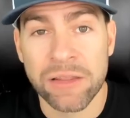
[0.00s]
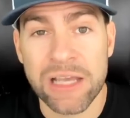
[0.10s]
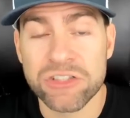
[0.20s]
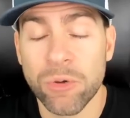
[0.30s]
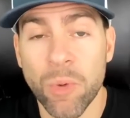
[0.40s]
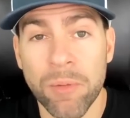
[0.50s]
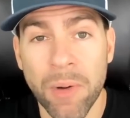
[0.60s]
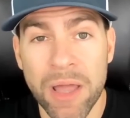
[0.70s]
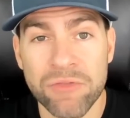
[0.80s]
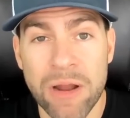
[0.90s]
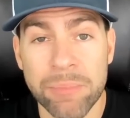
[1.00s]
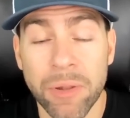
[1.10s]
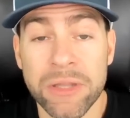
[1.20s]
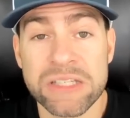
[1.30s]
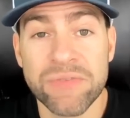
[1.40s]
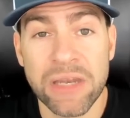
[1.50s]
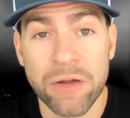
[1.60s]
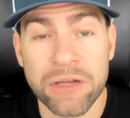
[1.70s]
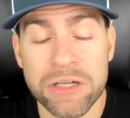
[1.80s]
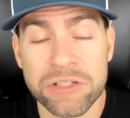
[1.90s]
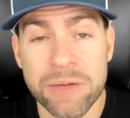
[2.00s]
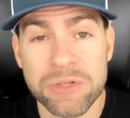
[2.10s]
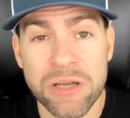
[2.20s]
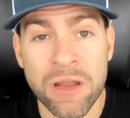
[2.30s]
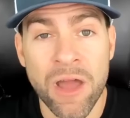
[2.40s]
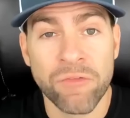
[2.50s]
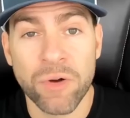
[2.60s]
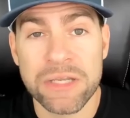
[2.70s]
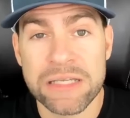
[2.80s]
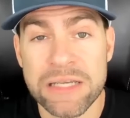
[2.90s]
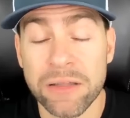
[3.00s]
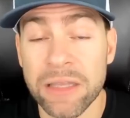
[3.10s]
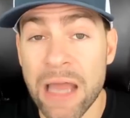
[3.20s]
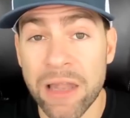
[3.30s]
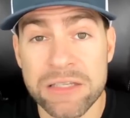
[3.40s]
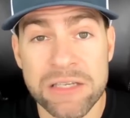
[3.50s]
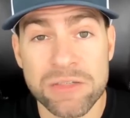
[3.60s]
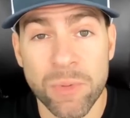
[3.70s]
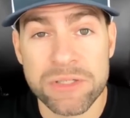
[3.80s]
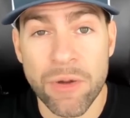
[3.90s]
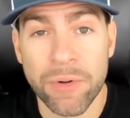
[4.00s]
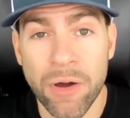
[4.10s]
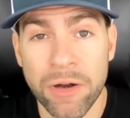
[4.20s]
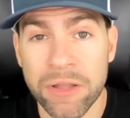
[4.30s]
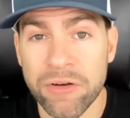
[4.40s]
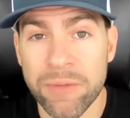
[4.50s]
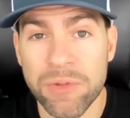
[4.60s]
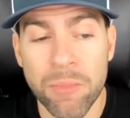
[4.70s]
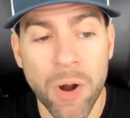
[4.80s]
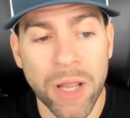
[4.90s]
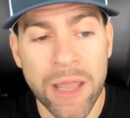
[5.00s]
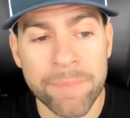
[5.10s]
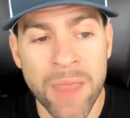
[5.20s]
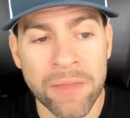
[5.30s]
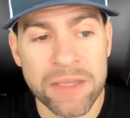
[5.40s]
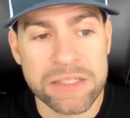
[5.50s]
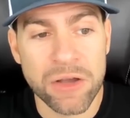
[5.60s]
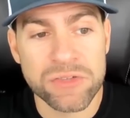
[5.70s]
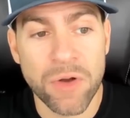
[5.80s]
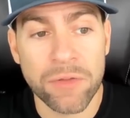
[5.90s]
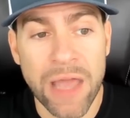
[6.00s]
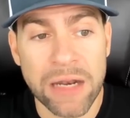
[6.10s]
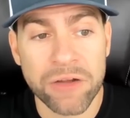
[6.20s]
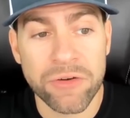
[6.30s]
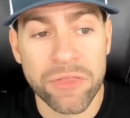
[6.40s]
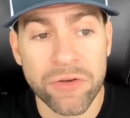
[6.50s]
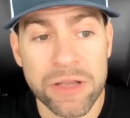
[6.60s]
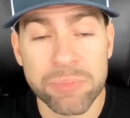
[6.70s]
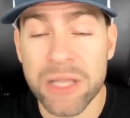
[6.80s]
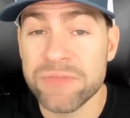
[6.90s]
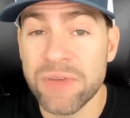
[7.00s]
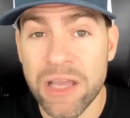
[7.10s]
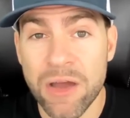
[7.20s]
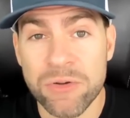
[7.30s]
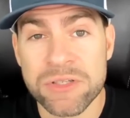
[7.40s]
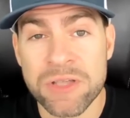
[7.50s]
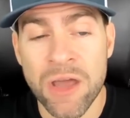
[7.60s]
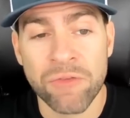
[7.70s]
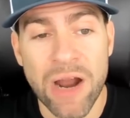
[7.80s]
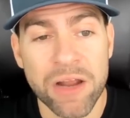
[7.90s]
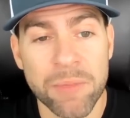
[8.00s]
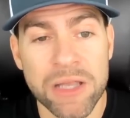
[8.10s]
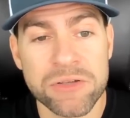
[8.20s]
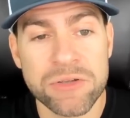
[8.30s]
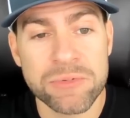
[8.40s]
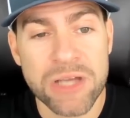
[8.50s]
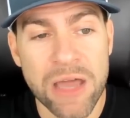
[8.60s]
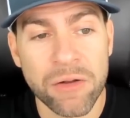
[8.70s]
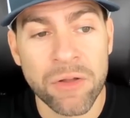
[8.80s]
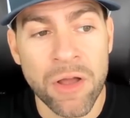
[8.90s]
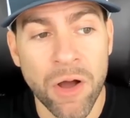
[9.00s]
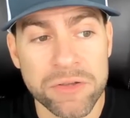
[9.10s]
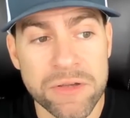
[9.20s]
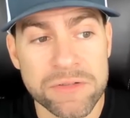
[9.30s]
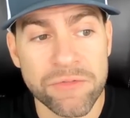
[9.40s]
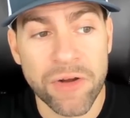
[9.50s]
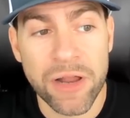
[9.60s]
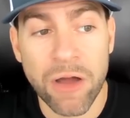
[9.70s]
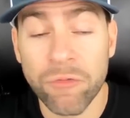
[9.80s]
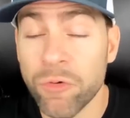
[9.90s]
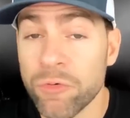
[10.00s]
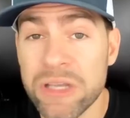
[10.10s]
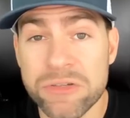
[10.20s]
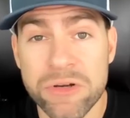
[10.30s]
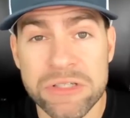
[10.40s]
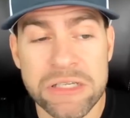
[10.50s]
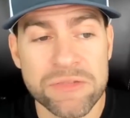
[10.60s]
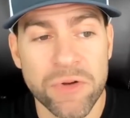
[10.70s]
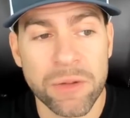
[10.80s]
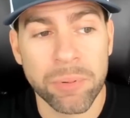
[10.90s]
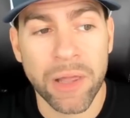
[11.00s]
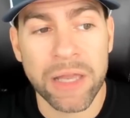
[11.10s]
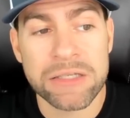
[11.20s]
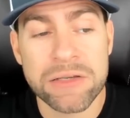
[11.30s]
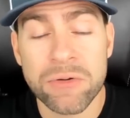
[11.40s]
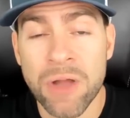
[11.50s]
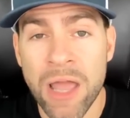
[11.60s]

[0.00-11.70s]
that show more button right below this video in the description for details detailed analysis of what's going on in the crypto market. This goes for all 930 plus videos right here on my YouTube channel. Also, some very helpful resources for you to plug into,